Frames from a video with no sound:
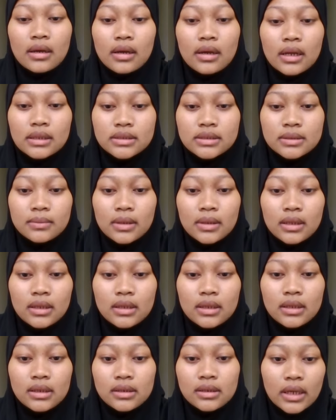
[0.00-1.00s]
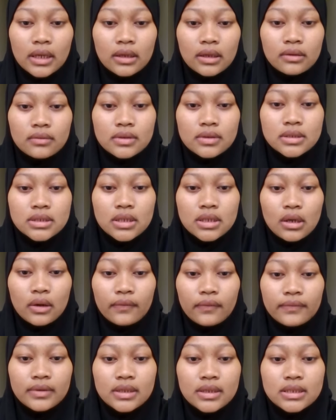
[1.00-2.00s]
Ultimately, the accuracy
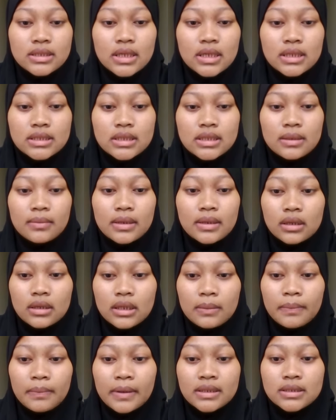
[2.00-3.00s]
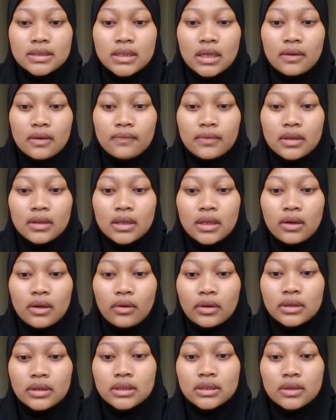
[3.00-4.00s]
of these estimates depends heavily
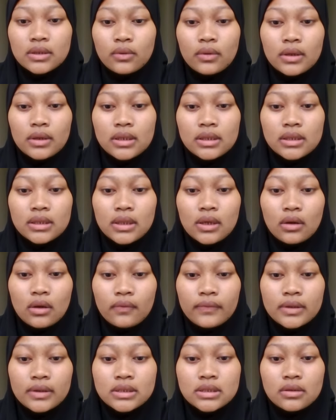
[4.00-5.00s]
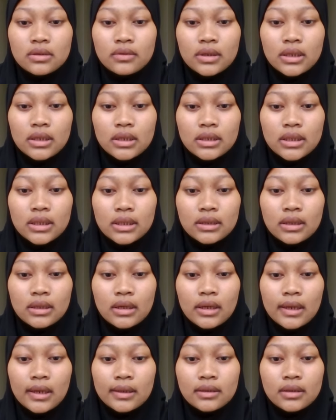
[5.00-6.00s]
on the quality of historical data
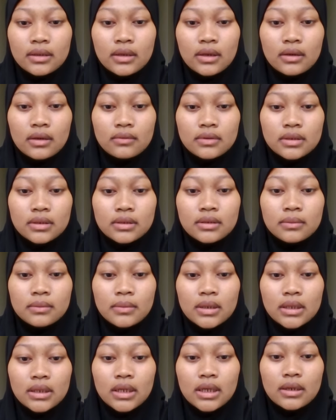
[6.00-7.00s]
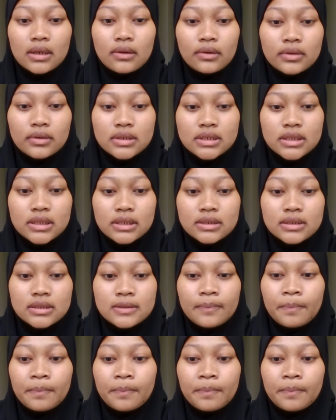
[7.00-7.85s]
and current market conditions,